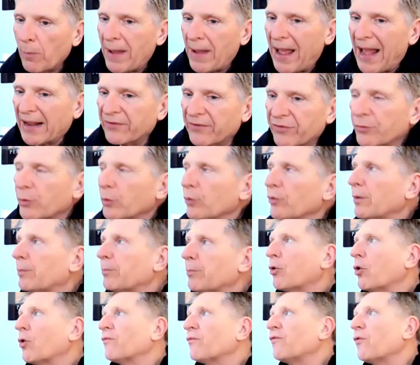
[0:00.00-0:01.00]
back through the
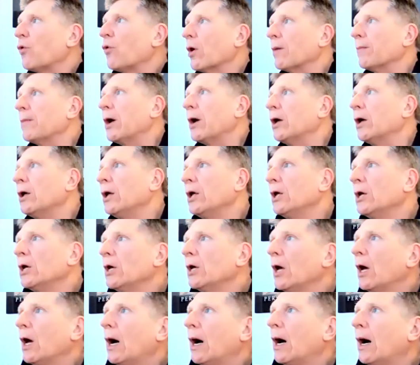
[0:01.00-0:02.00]
pro forma.
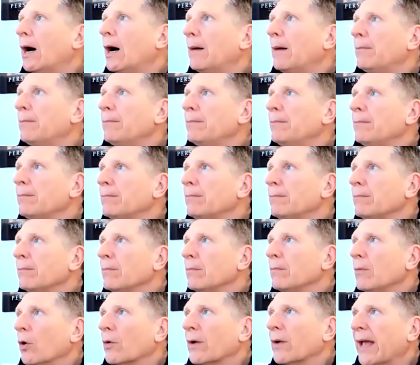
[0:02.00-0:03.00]

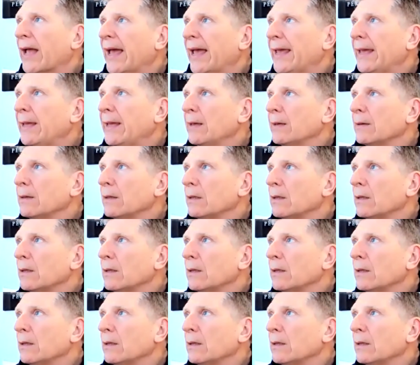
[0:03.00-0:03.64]
Okay.